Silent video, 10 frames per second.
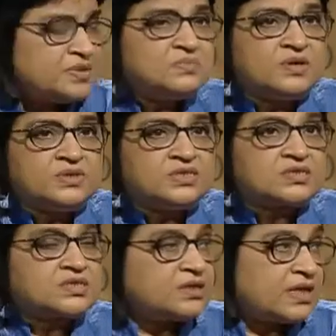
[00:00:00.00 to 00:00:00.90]
it may be
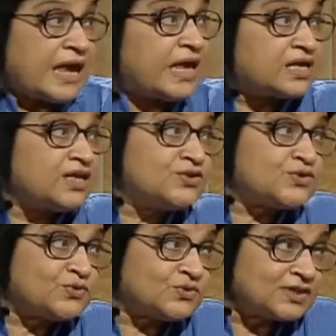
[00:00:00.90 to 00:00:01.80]
just an aching
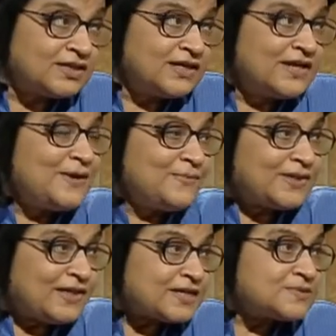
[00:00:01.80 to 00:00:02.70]
tooth. But
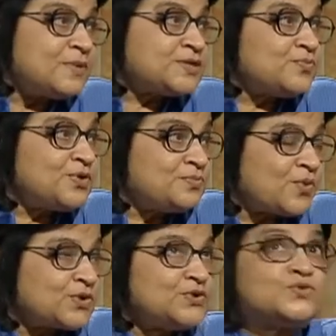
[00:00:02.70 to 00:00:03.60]
that's much more
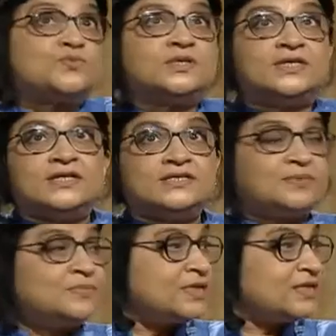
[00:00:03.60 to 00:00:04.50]
important to me than
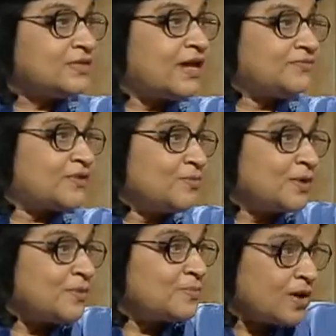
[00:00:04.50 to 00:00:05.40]
somebody's life coming
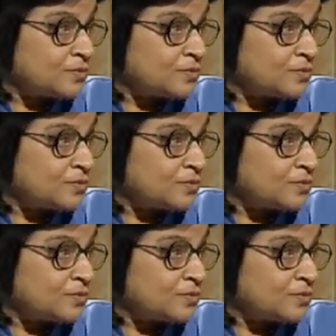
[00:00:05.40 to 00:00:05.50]
apart,